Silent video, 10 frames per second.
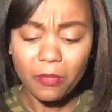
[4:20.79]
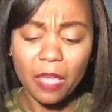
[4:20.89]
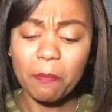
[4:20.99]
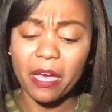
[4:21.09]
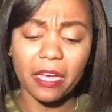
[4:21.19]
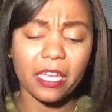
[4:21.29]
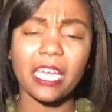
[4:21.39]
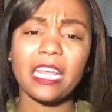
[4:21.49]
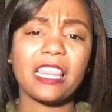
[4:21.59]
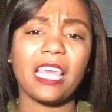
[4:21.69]
But
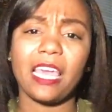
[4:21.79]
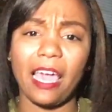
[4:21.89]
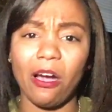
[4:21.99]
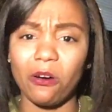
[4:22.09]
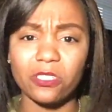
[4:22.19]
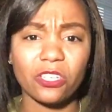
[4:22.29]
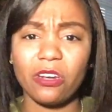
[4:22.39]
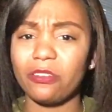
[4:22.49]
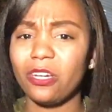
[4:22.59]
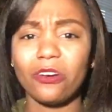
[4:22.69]
anything else,
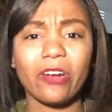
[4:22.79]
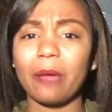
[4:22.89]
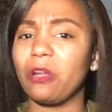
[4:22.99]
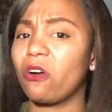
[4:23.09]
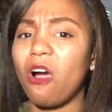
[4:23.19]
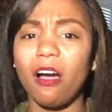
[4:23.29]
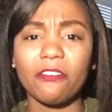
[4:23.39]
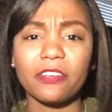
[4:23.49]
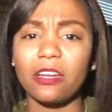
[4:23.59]
don't grab no coffee,